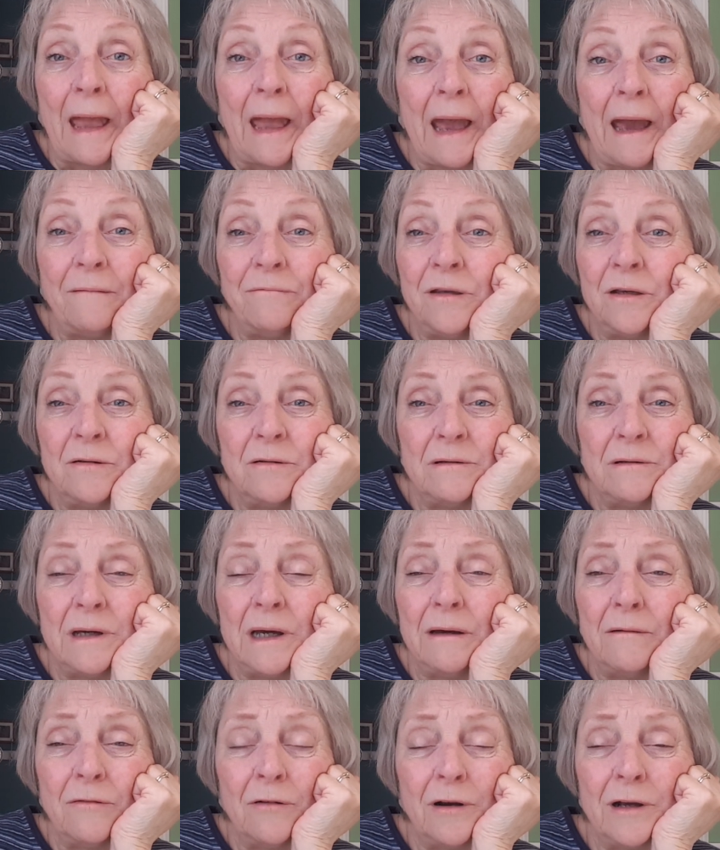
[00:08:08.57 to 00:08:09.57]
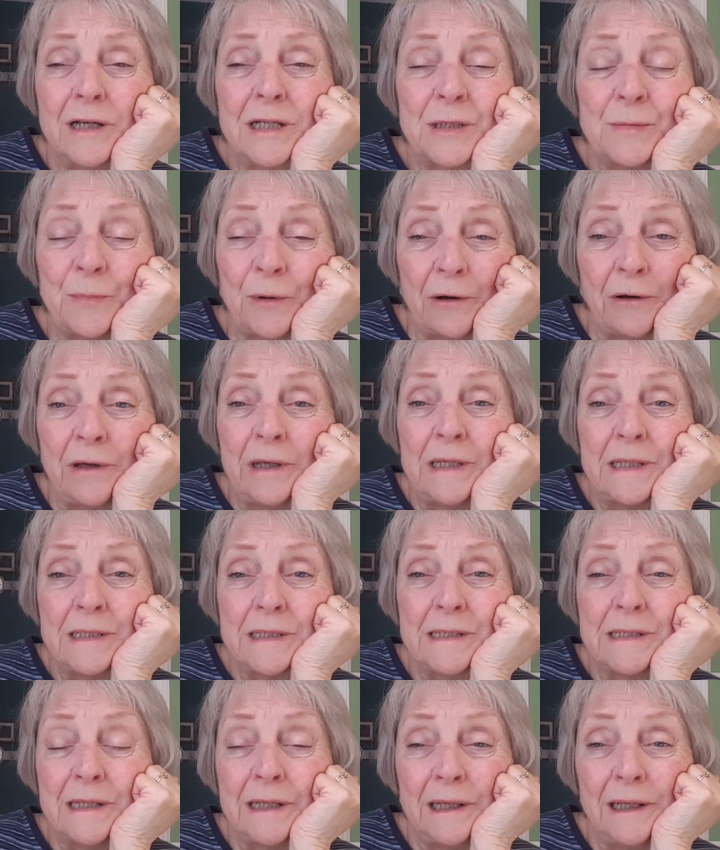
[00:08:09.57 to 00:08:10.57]
Have you ever
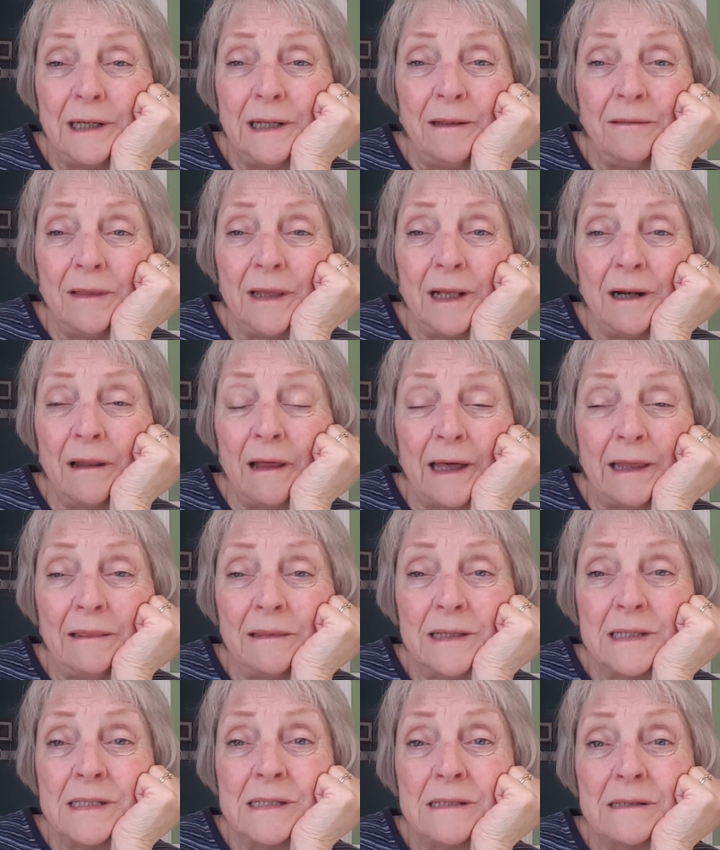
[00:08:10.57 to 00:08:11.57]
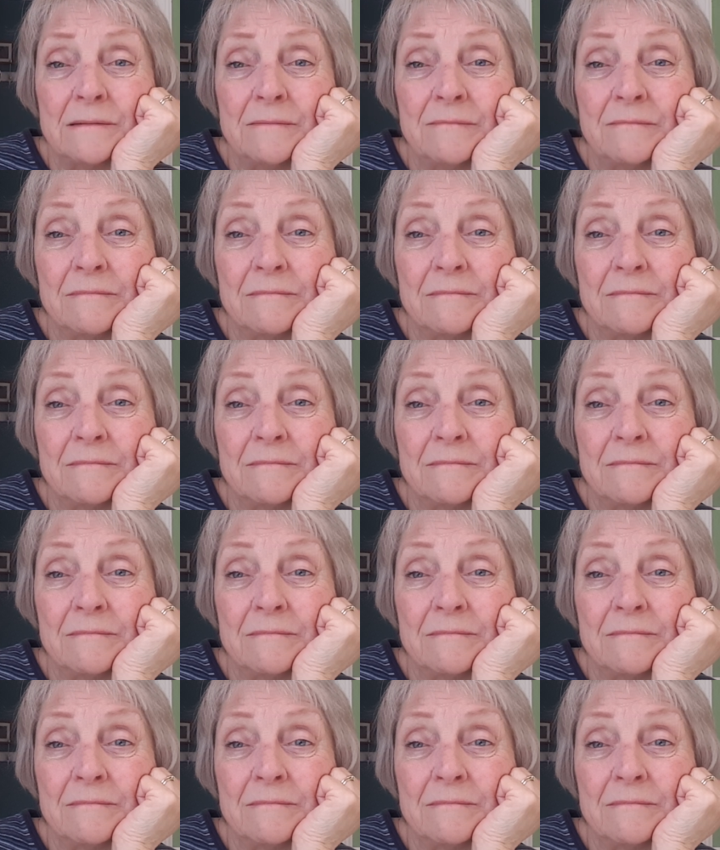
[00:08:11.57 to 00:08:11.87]
experienced anything like this?